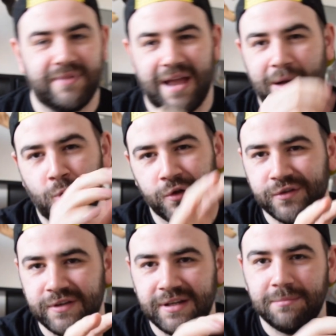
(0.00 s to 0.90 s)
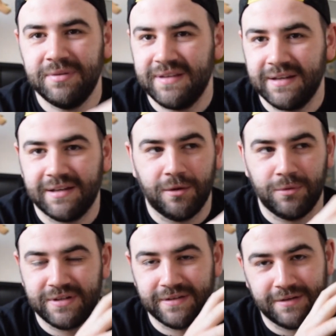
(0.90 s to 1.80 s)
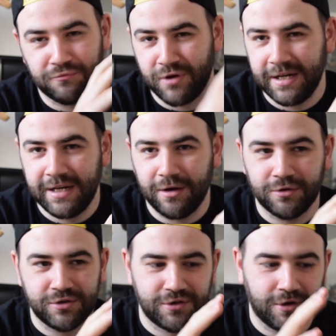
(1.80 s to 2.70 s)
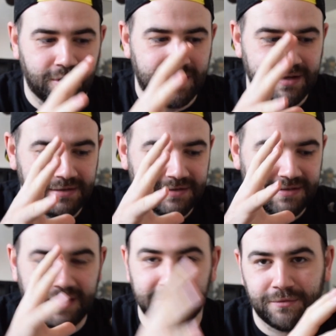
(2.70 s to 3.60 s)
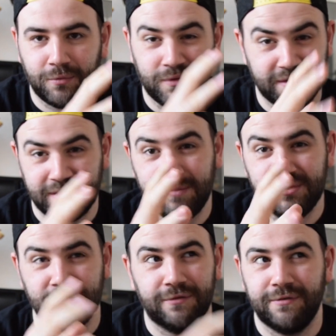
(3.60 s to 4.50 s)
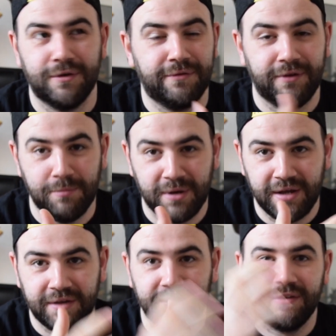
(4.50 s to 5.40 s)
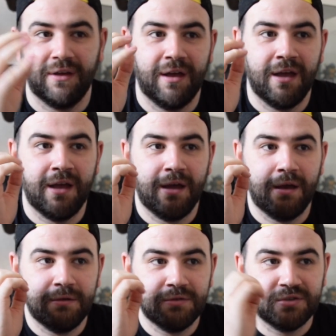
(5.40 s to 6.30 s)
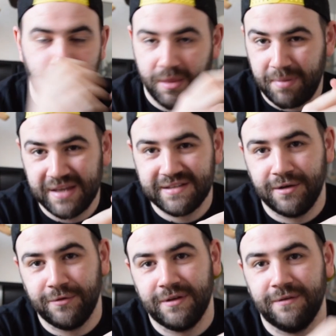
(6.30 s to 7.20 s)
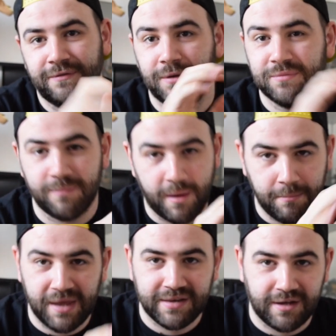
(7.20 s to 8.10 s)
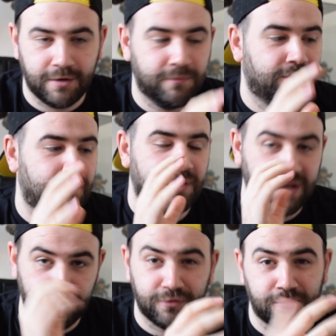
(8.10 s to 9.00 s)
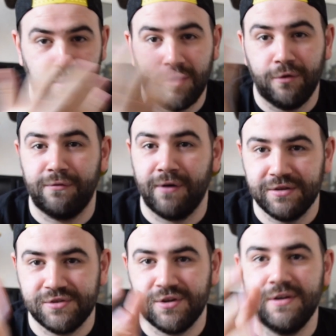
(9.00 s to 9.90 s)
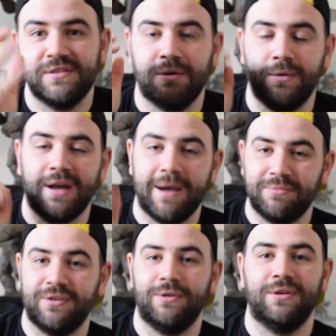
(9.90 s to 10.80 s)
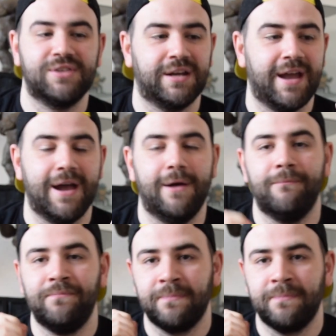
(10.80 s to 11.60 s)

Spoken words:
And one scene in particular, which is a really long shot, it stays with the same shot for a few minutes. Some of the best kills in the film, some of the best kills from the whole franchise, so I would absolutely check it out.